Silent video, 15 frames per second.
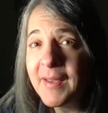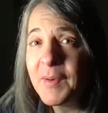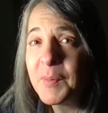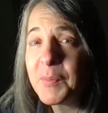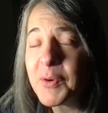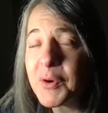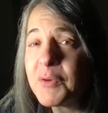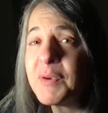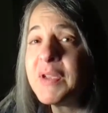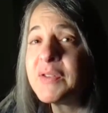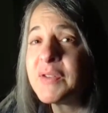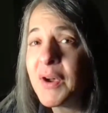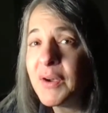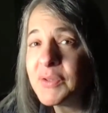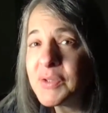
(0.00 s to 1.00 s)
Mercury is
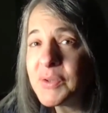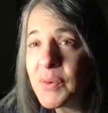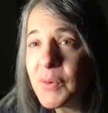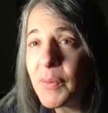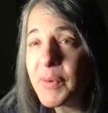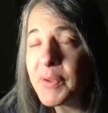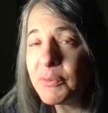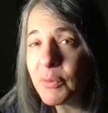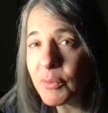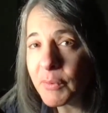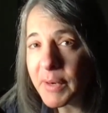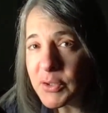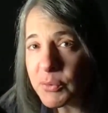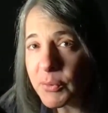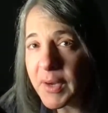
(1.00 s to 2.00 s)
also going through a
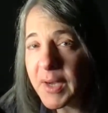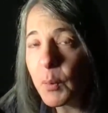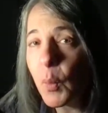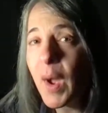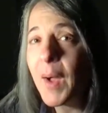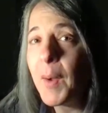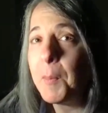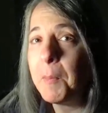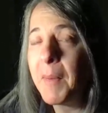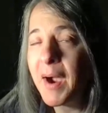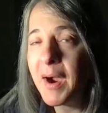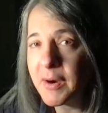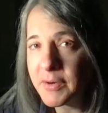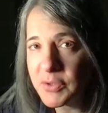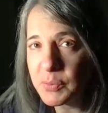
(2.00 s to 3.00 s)
retrograde while
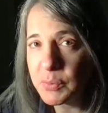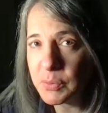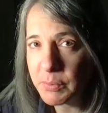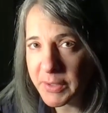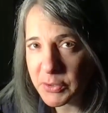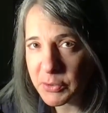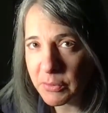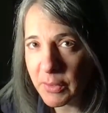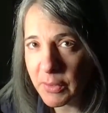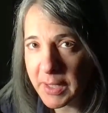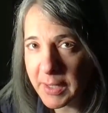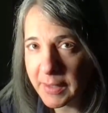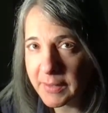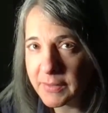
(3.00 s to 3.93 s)
Mars was retrograding.